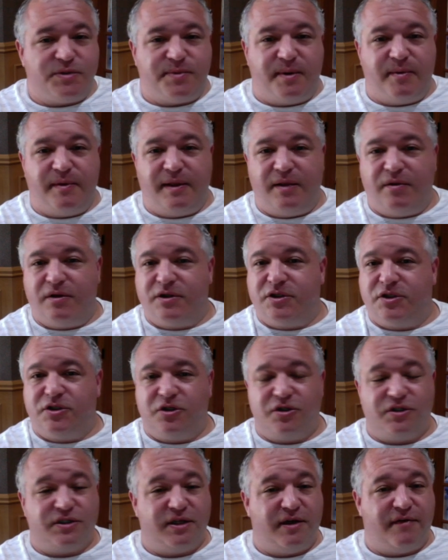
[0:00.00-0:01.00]
Maybe they looked at your
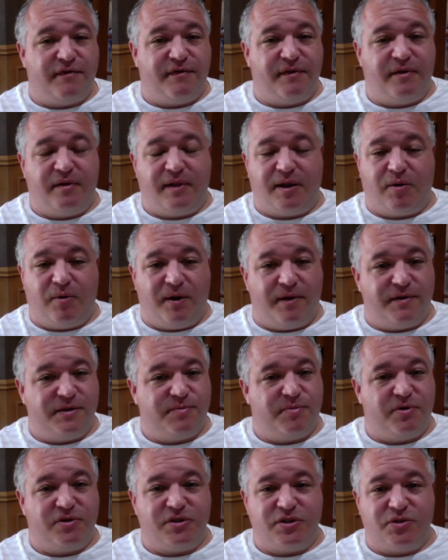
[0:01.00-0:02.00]
stuff and they're like, wow, this
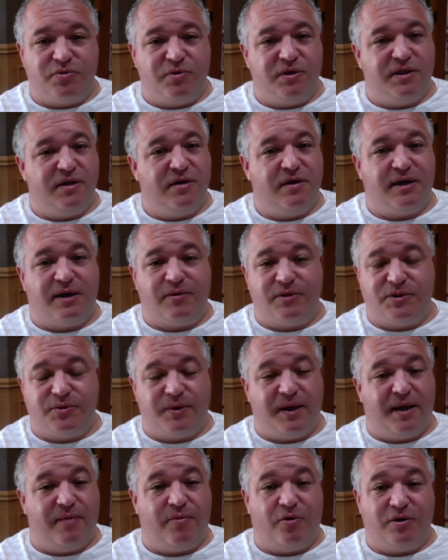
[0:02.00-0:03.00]
person's really good. I wish we
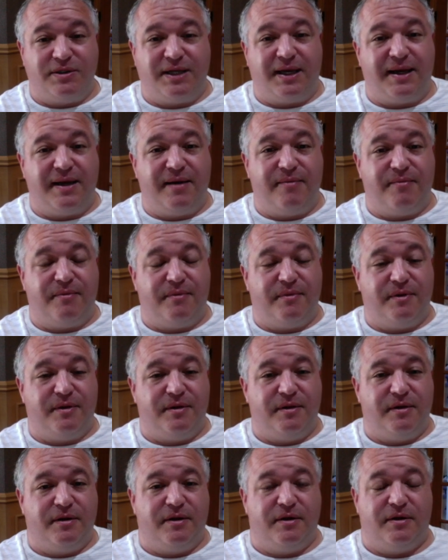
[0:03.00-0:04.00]
had more time
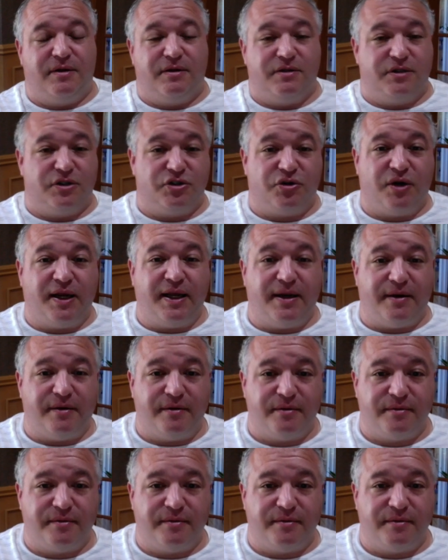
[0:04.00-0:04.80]
to train.